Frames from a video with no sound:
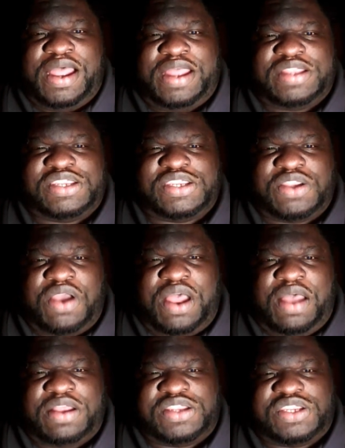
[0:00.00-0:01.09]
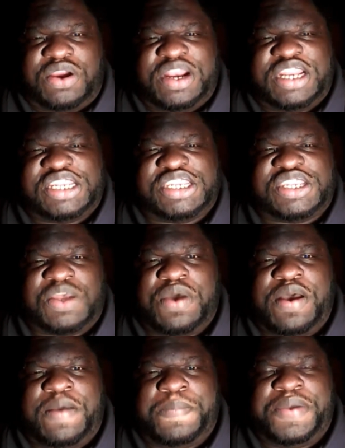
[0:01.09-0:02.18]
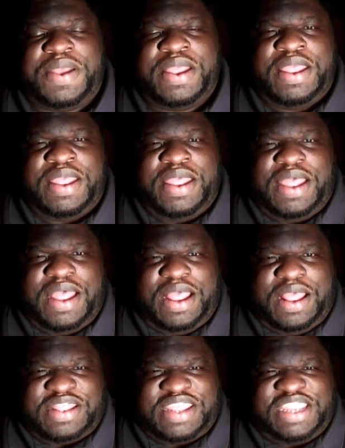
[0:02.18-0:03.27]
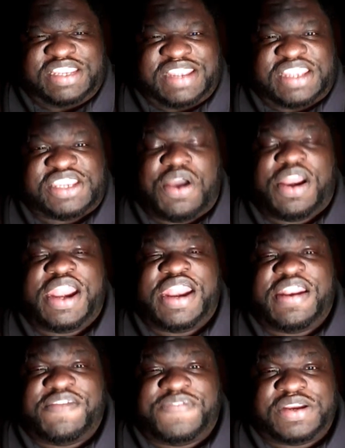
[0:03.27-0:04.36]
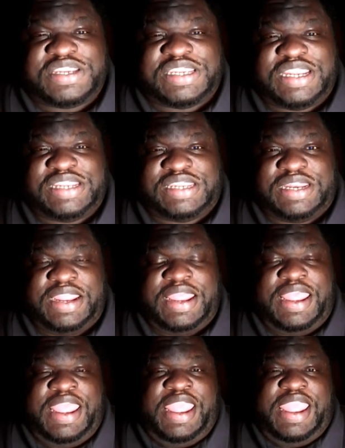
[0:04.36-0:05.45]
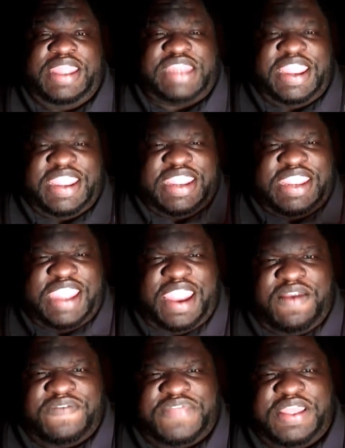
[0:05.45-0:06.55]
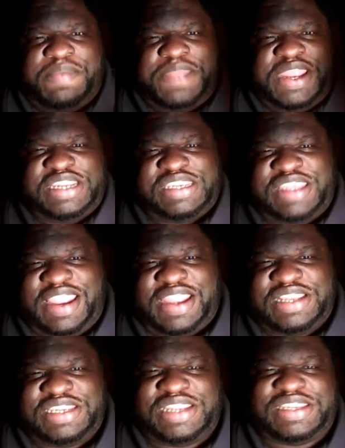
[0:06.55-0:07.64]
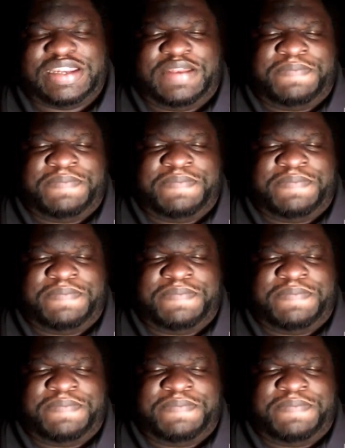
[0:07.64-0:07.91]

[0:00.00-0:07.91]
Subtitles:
starting to sew up things that started in the first season and taking care of them in the second season.